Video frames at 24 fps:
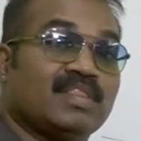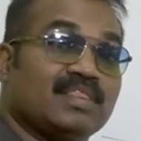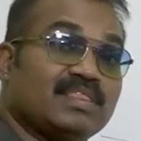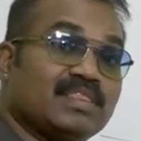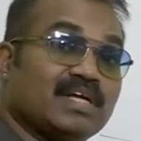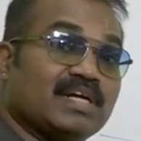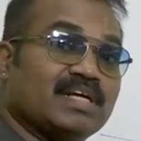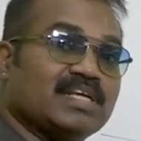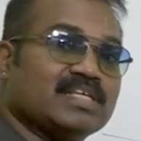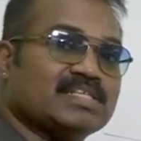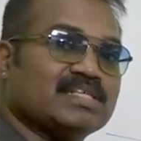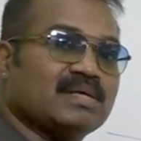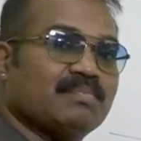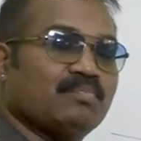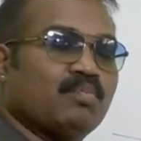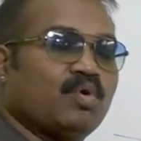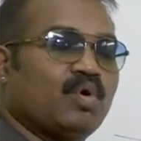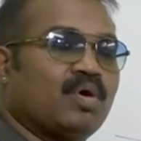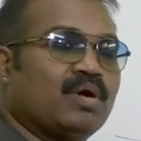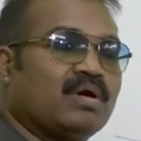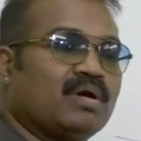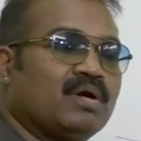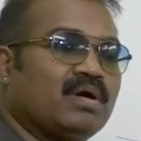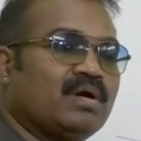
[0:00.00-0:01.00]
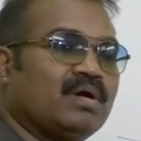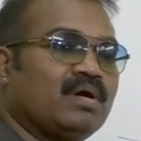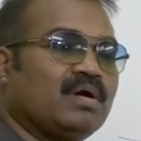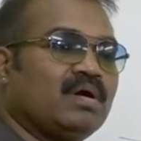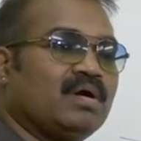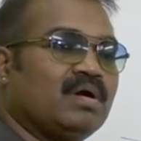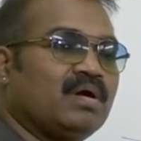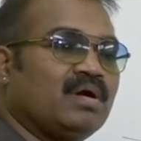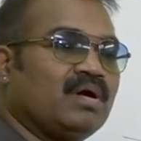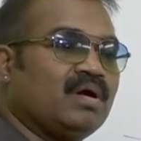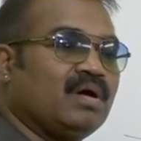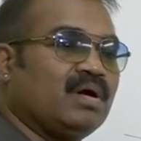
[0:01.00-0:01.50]
That is the more
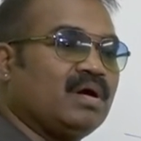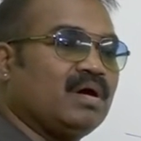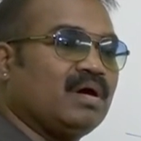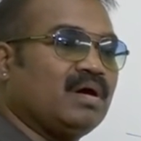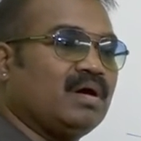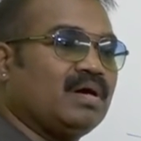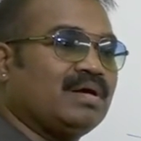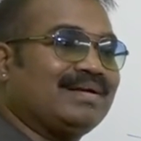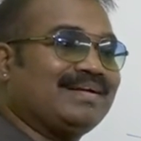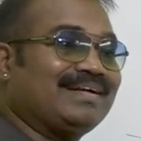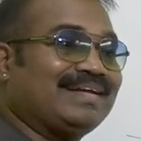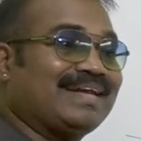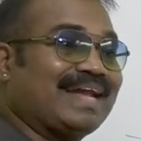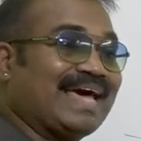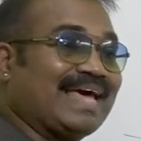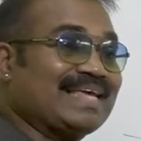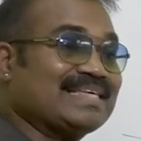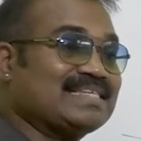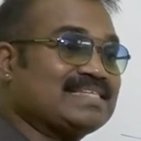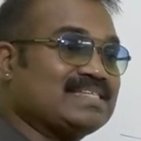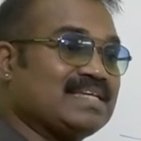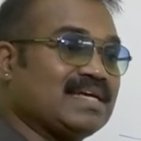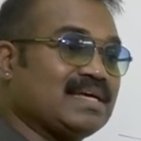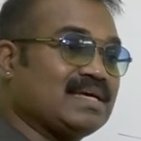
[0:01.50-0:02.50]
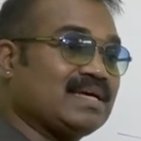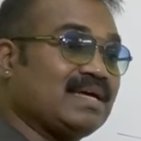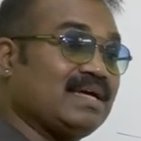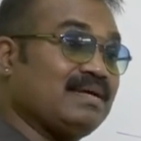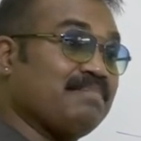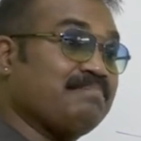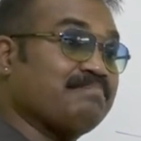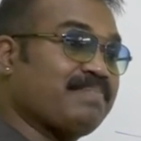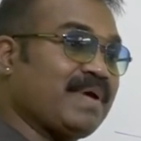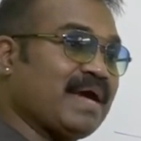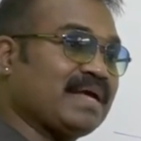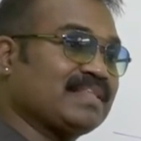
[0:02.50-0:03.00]
drastic
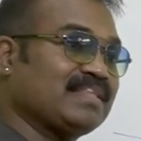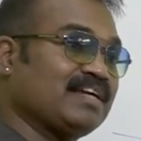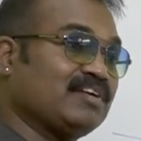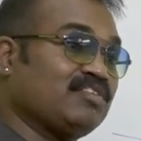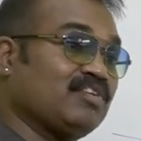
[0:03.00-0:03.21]
impact,